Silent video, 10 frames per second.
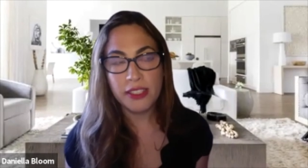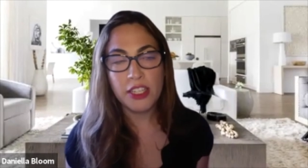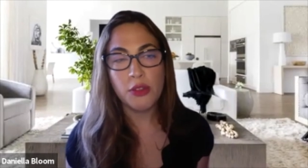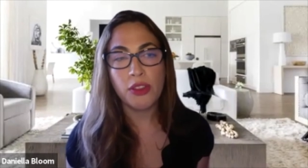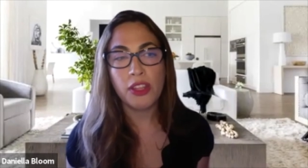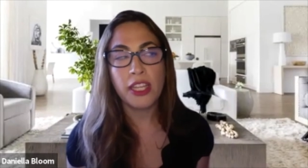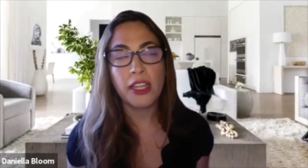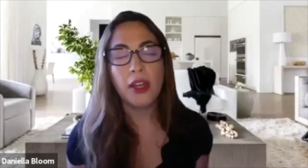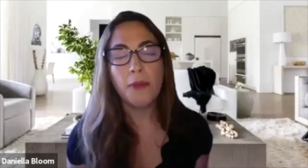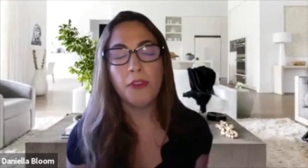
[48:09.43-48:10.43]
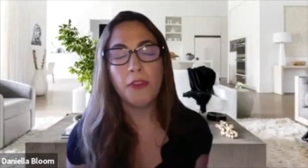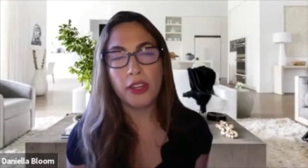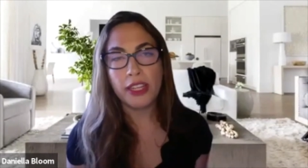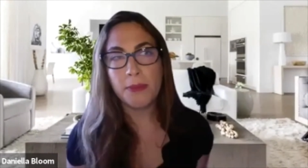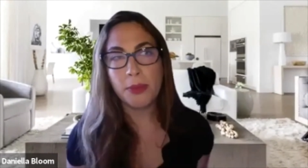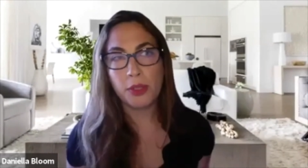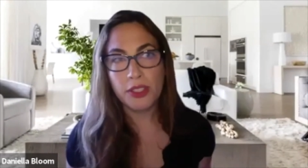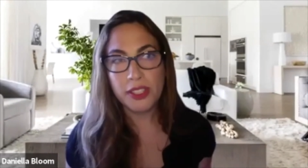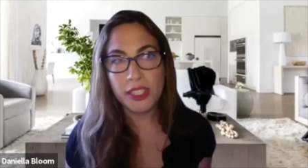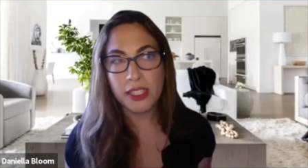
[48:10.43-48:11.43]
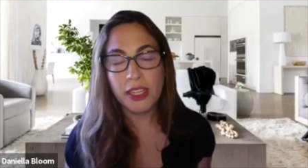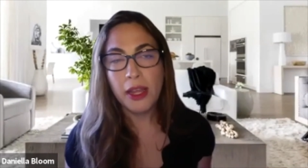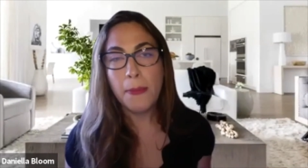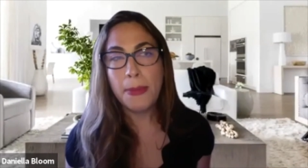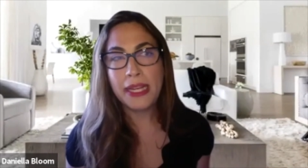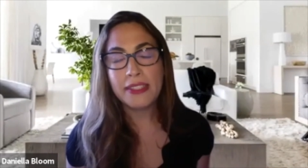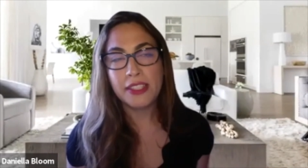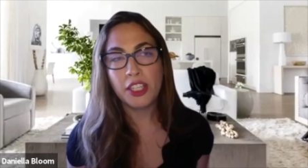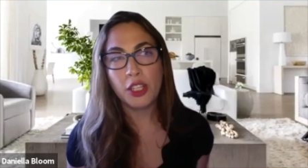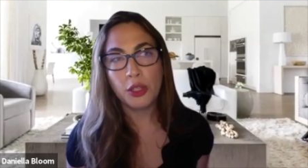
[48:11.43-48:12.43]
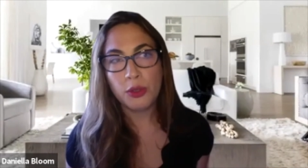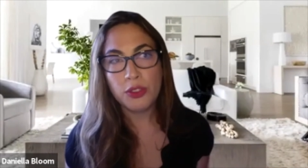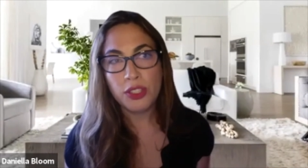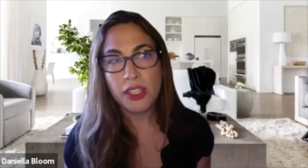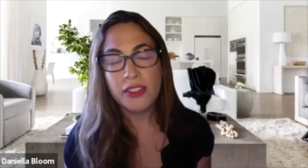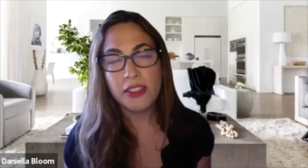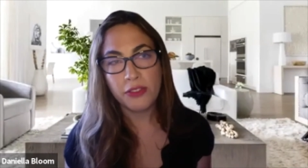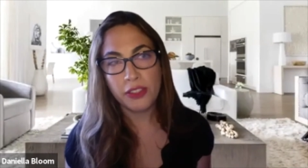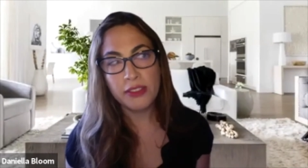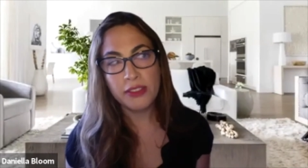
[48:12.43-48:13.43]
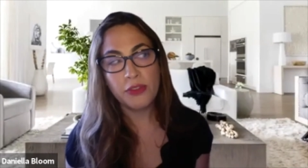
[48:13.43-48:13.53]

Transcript: I do think voting in person makes a huge difference.